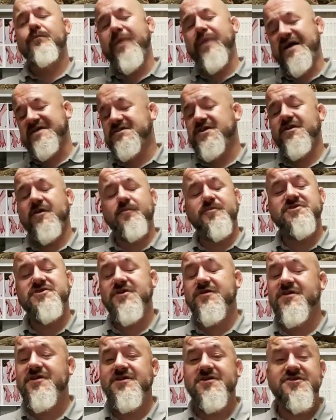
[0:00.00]
Basking
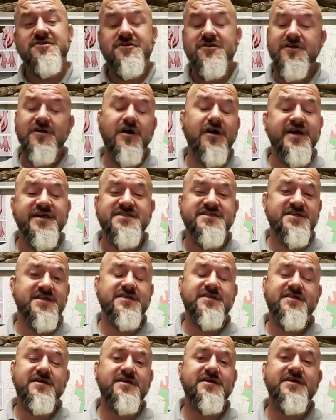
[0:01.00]
opportunities should not
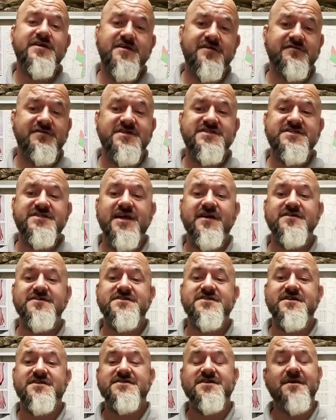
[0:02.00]
exceed 30 degrees
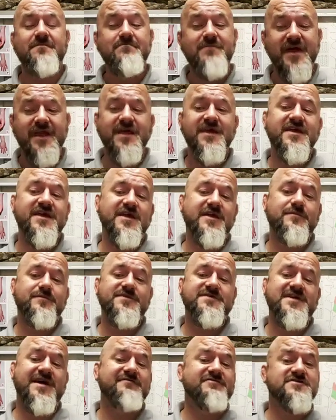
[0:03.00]
Celsius and many
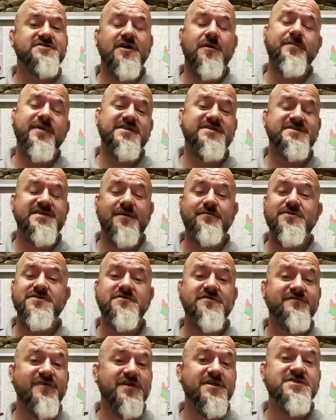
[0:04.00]
keepers have a top end
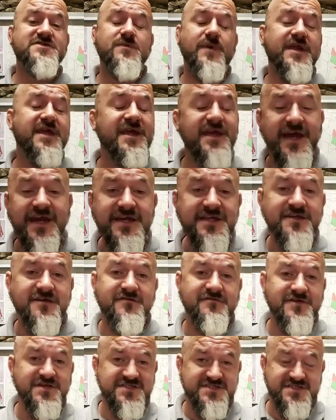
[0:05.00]
temperature of only 28
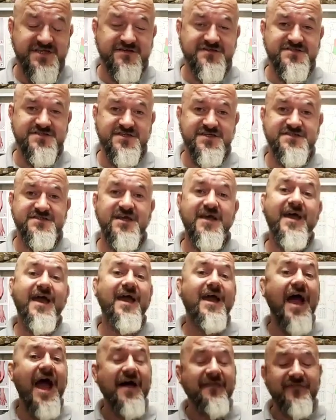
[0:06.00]
degrees Celsius
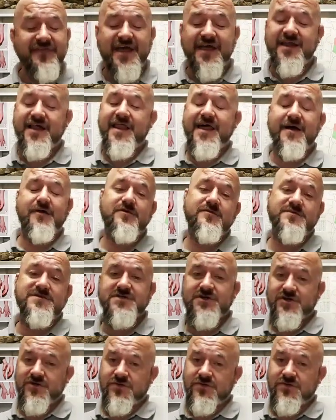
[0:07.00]
and then allow them to